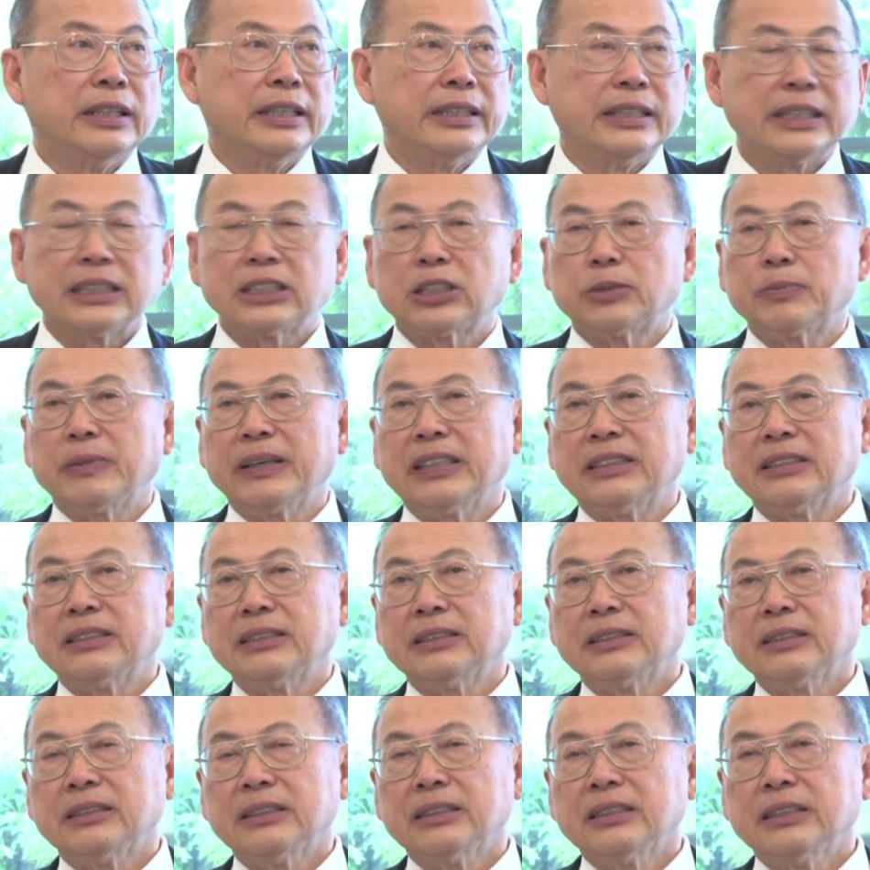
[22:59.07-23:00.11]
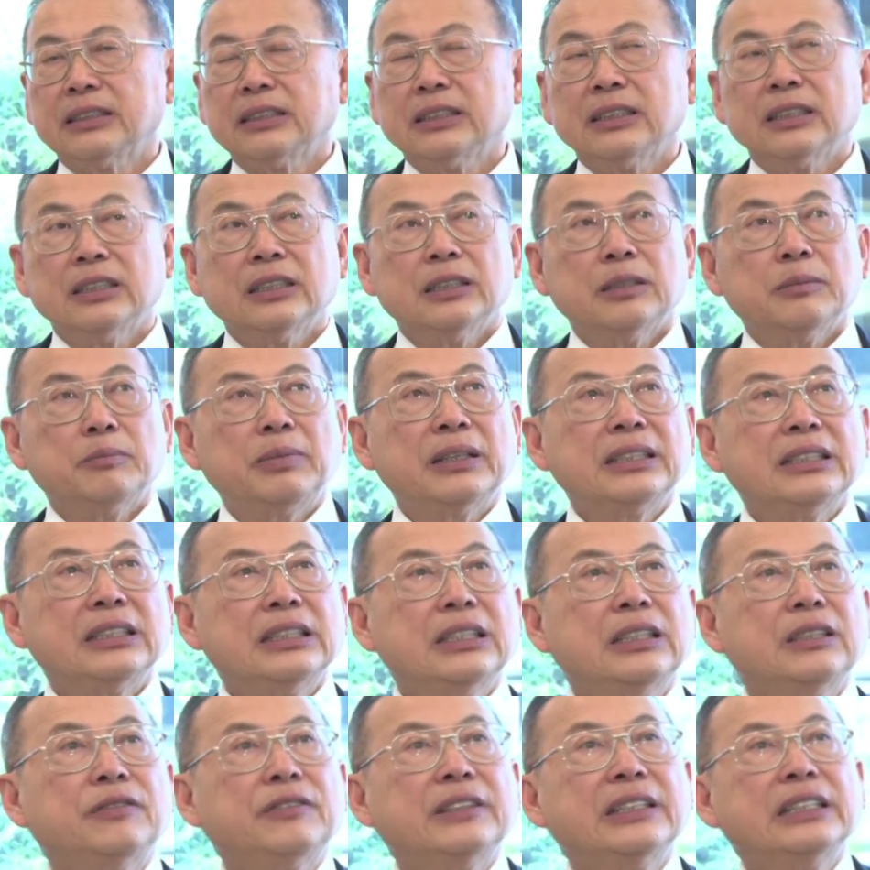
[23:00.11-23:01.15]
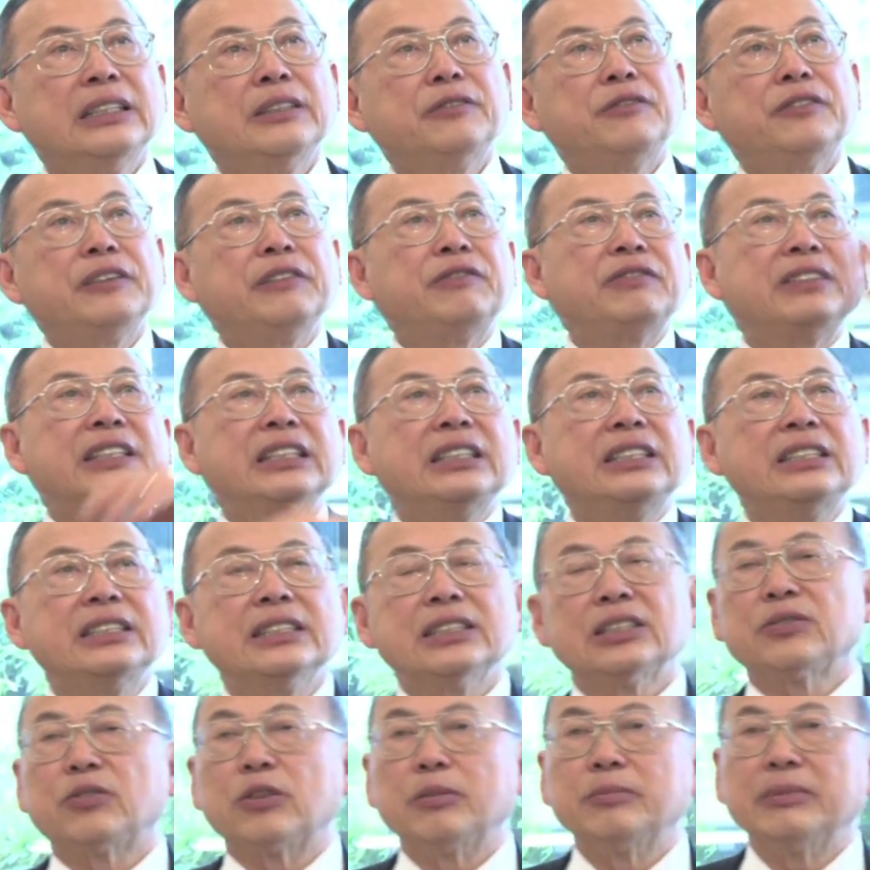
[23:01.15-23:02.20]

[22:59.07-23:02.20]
and expand. But if in 15 years